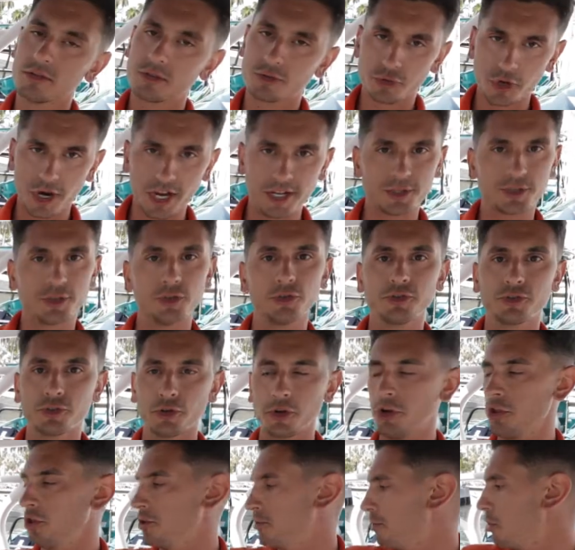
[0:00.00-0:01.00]

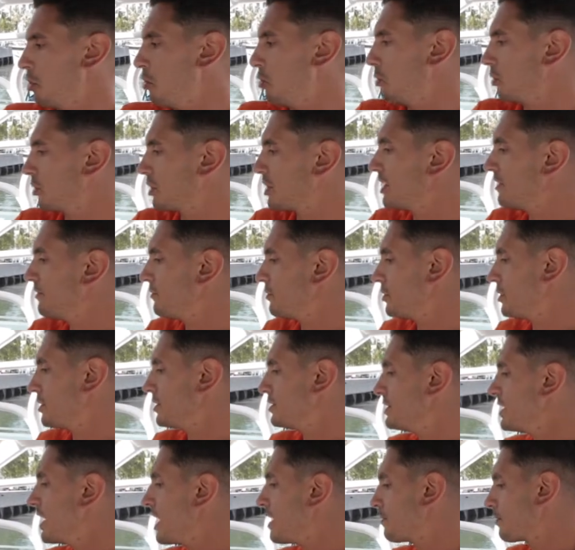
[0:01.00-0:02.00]
Transducer on the boat will give you the
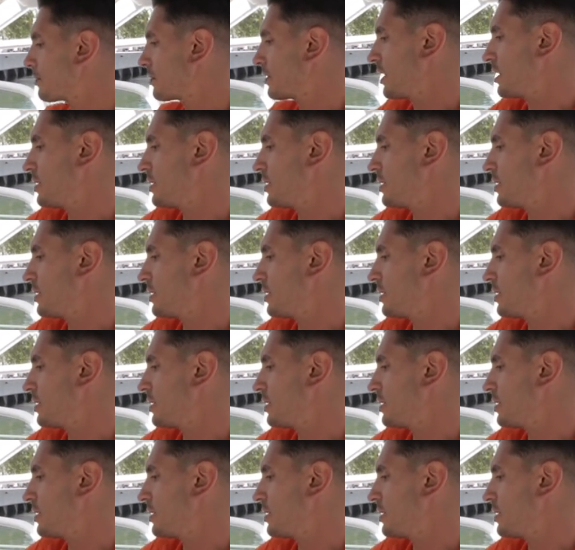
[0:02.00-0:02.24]
depth,